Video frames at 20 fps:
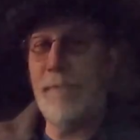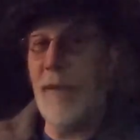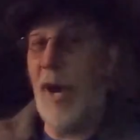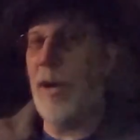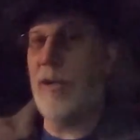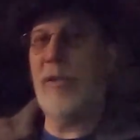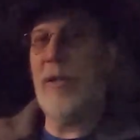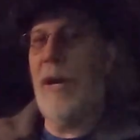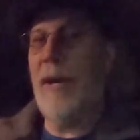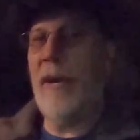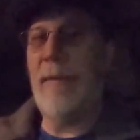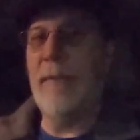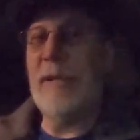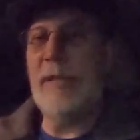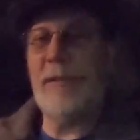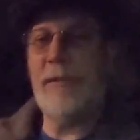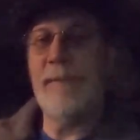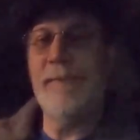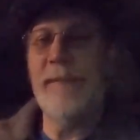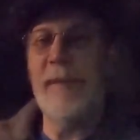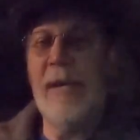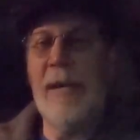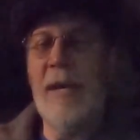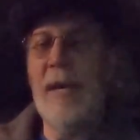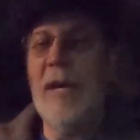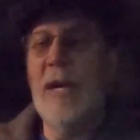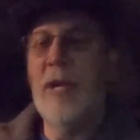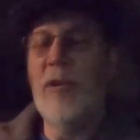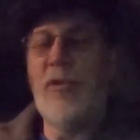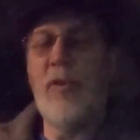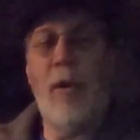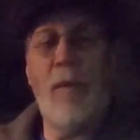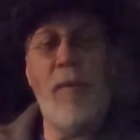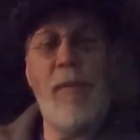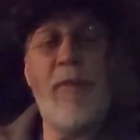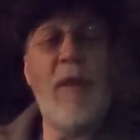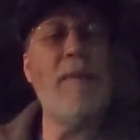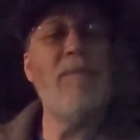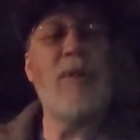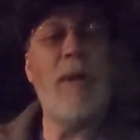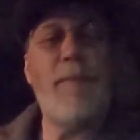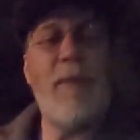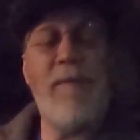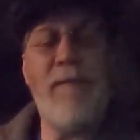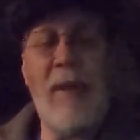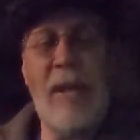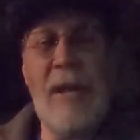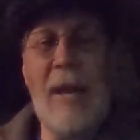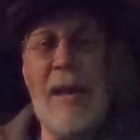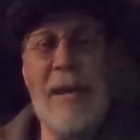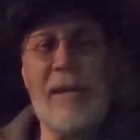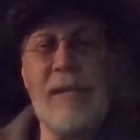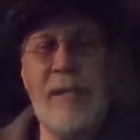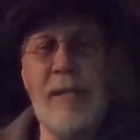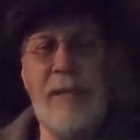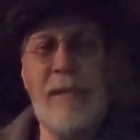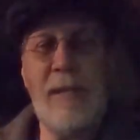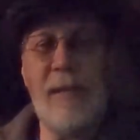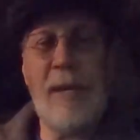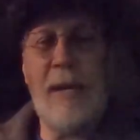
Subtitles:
autonomous. So thumbs up if you liked it.